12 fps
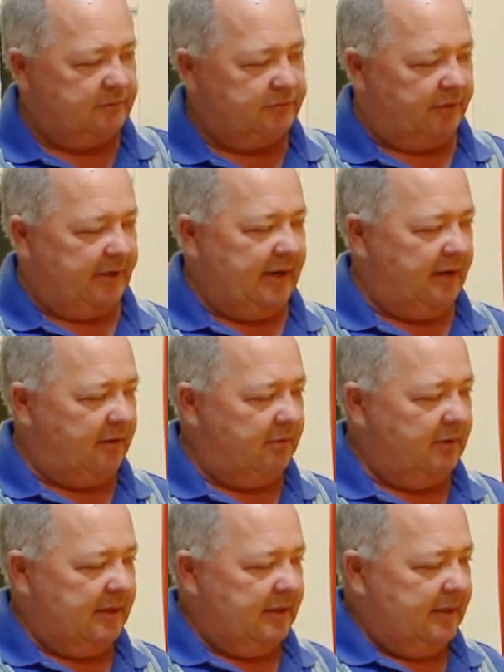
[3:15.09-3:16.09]
So
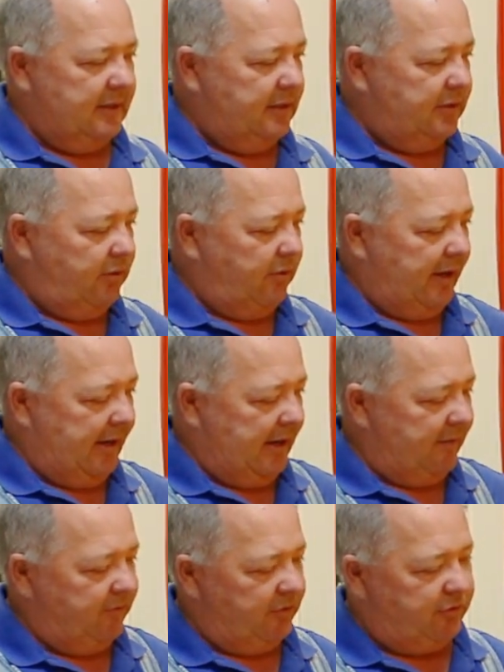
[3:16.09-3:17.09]
now you
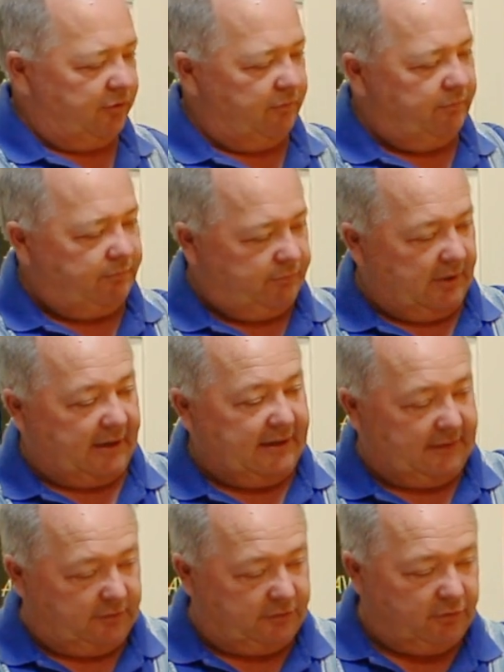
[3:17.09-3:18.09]
have your
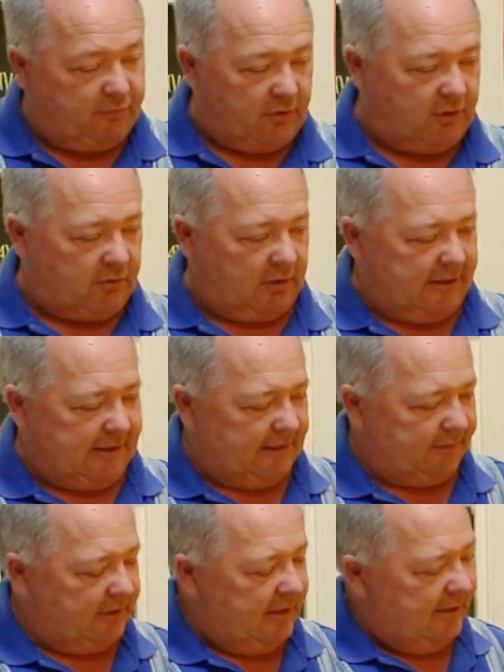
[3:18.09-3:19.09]
the two vertical
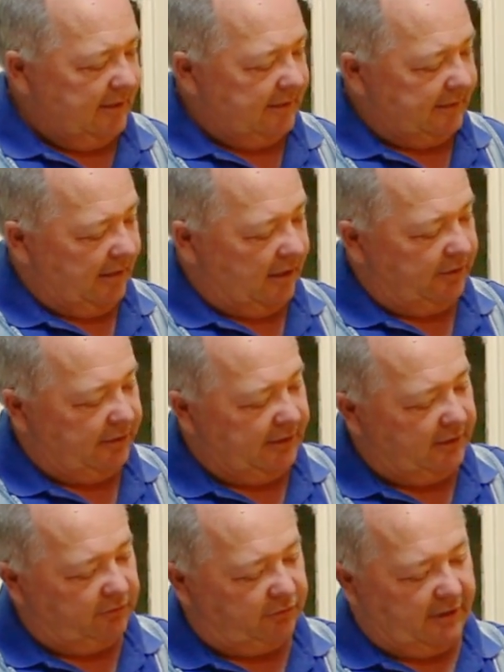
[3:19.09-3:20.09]
lines. Now all you
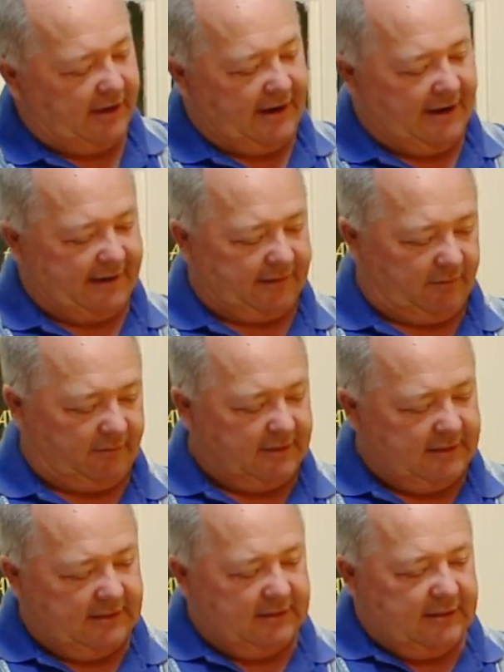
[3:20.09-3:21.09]
need is your
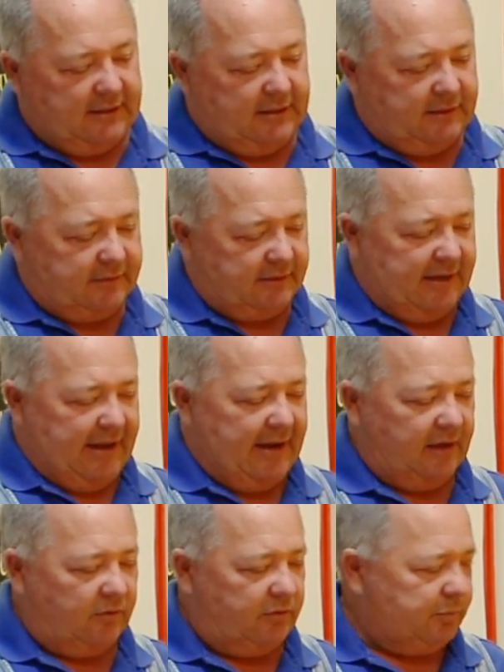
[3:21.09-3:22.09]
diagonal. The
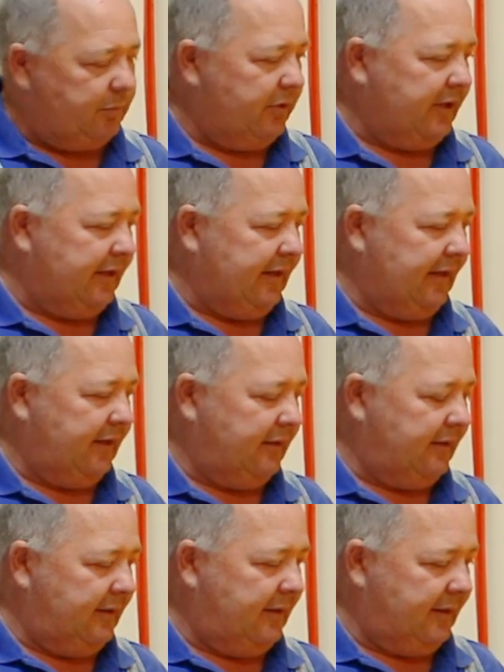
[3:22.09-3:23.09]
diagonal is pretty neat,
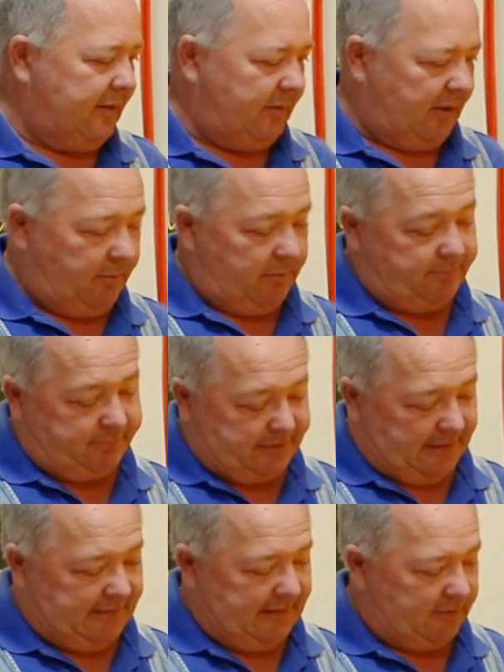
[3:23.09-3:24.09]
or
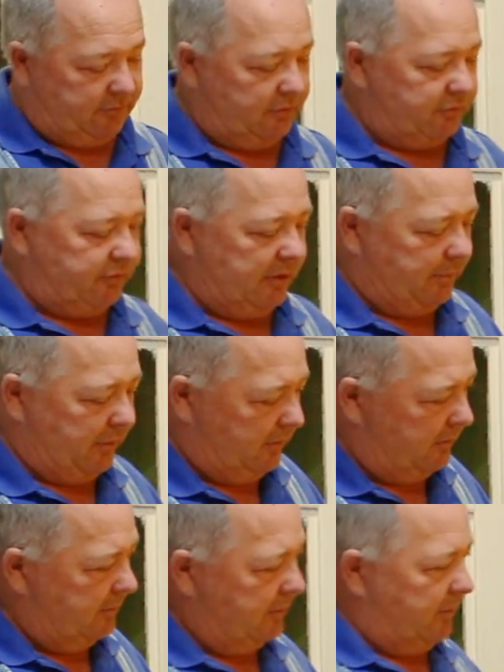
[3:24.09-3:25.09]
say neat, it's real
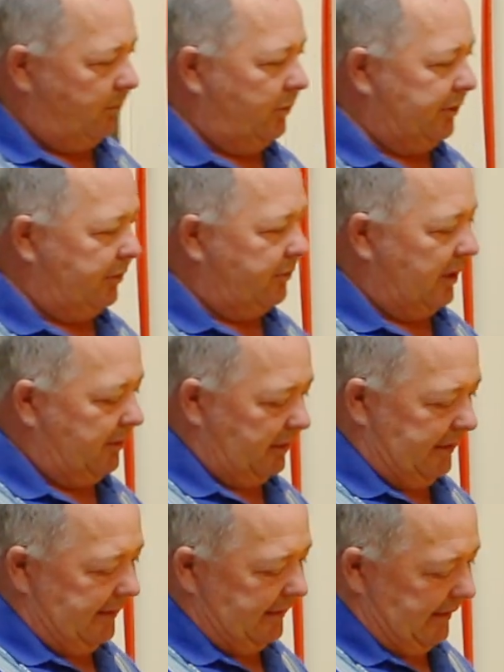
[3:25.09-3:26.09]
simple. When you kind
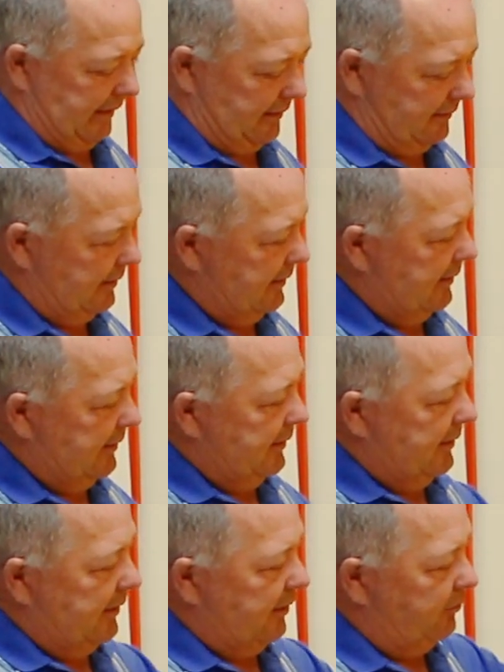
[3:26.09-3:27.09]
of lay it out,
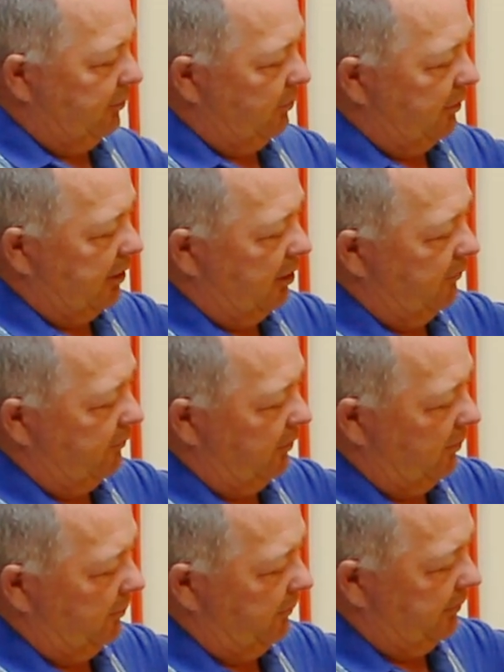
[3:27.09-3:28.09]
is you want to go
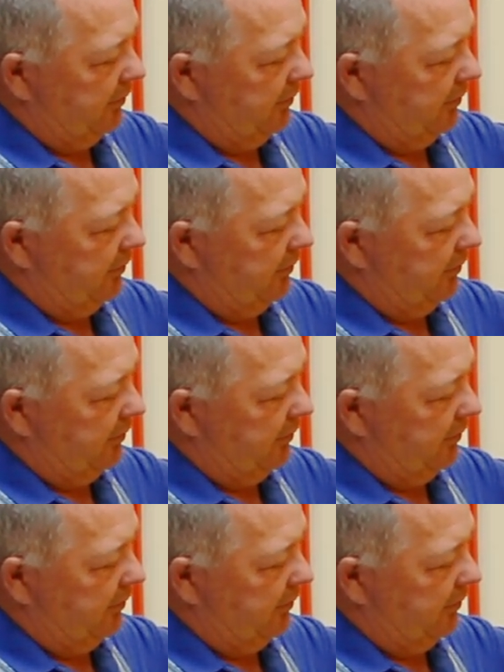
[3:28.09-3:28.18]
from the